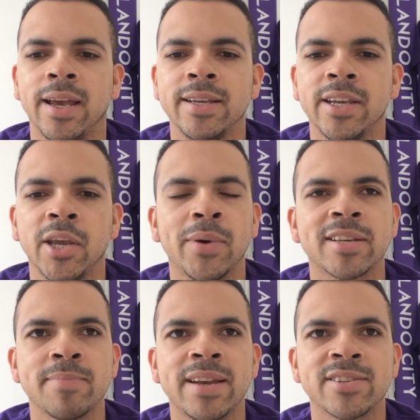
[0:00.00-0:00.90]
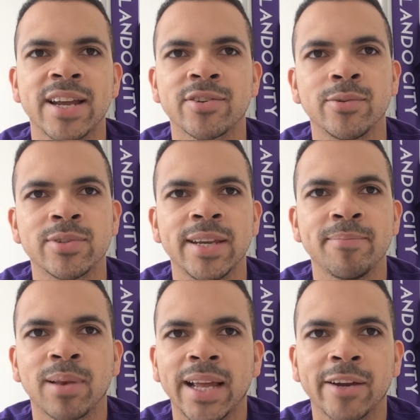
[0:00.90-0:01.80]
US men's national
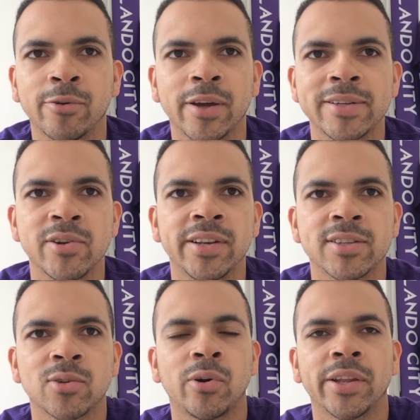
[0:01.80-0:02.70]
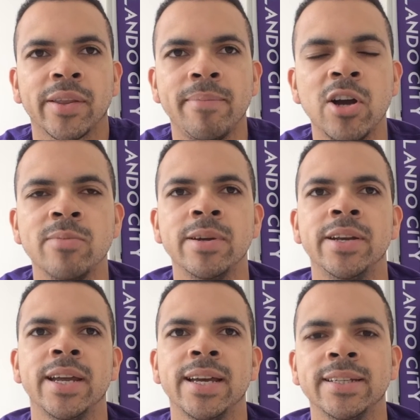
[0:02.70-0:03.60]
team player, although he's not in the squad at the
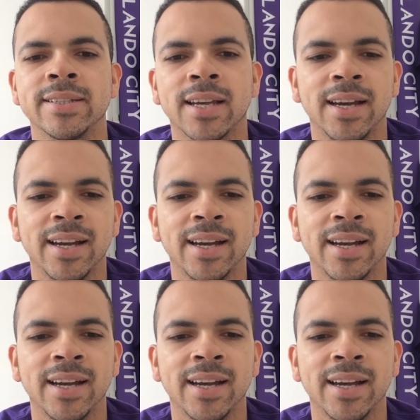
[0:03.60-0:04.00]
moment, and